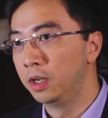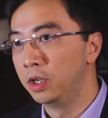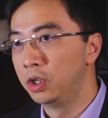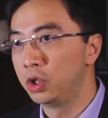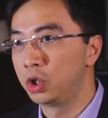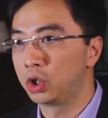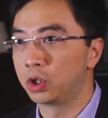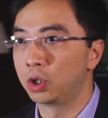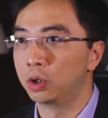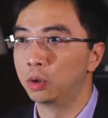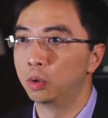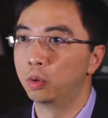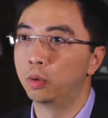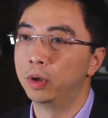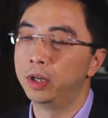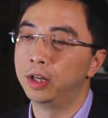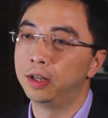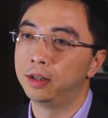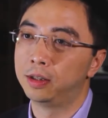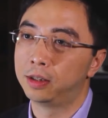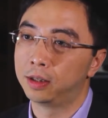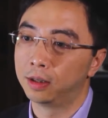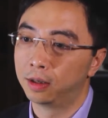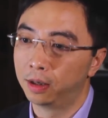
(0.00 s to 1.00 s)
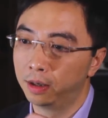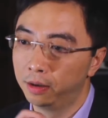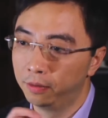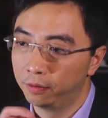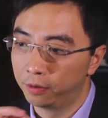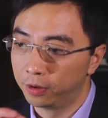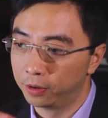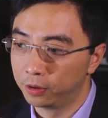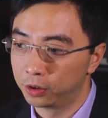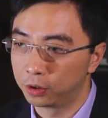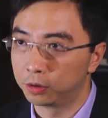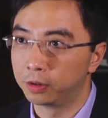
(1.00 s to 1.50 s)
So when it
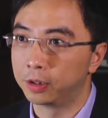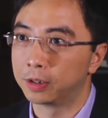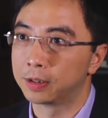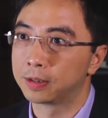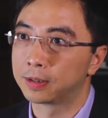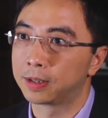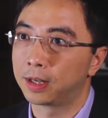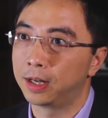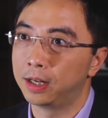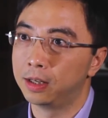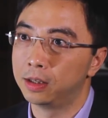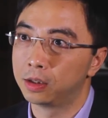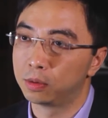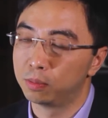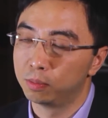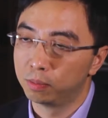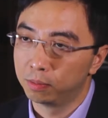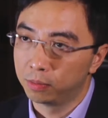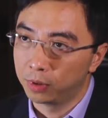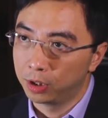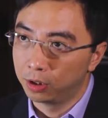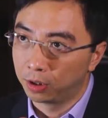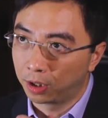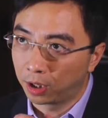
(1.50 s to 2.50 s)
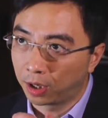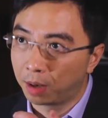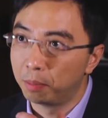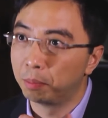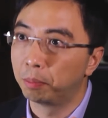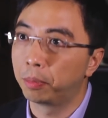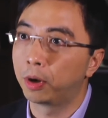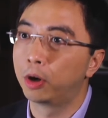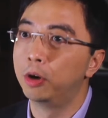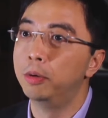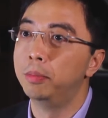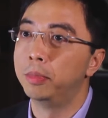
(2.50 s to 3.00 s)
delivers to the sites, it can
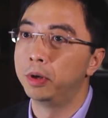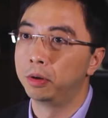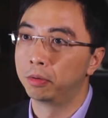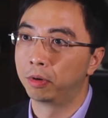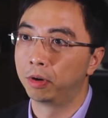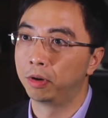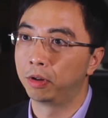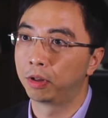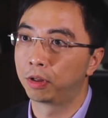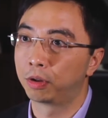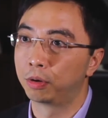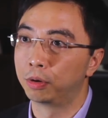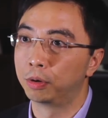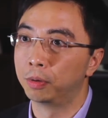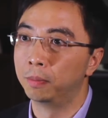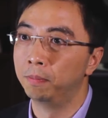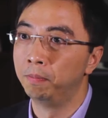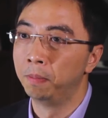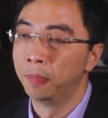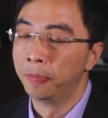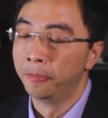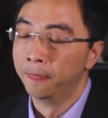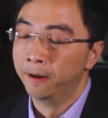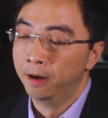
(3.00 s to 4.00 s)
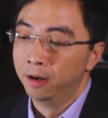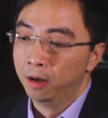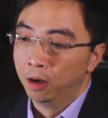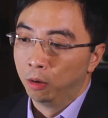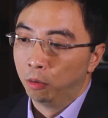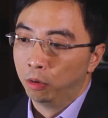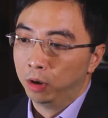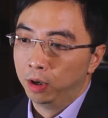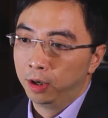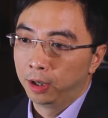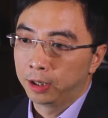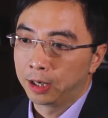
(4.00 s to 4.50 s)
permeate through.
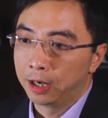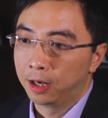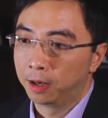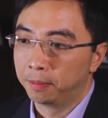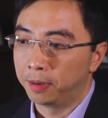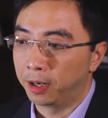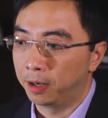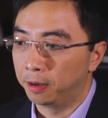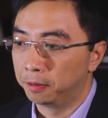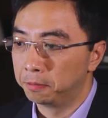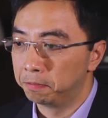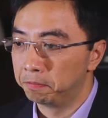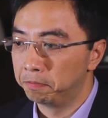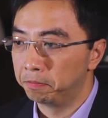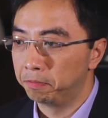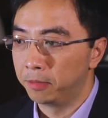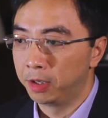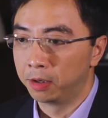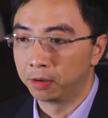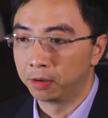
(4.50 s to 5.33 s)
We're looking about,